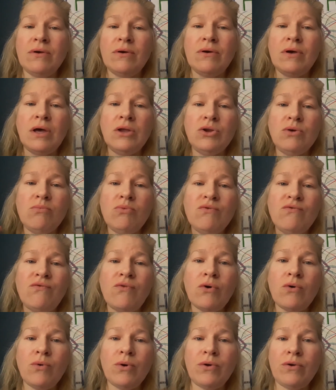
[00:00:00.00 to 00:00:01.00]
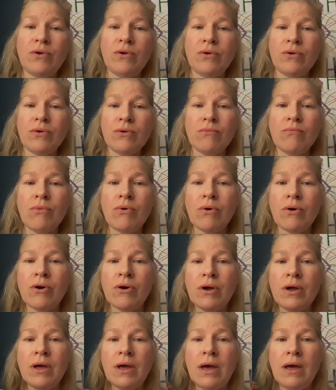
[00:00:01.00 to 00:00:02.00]
and you move forward more
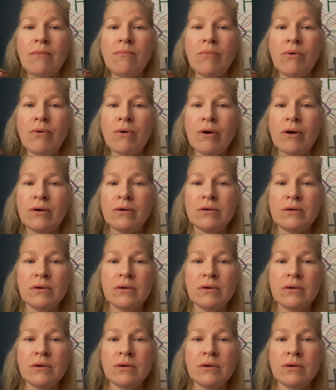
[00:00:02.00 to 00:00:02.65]
and more.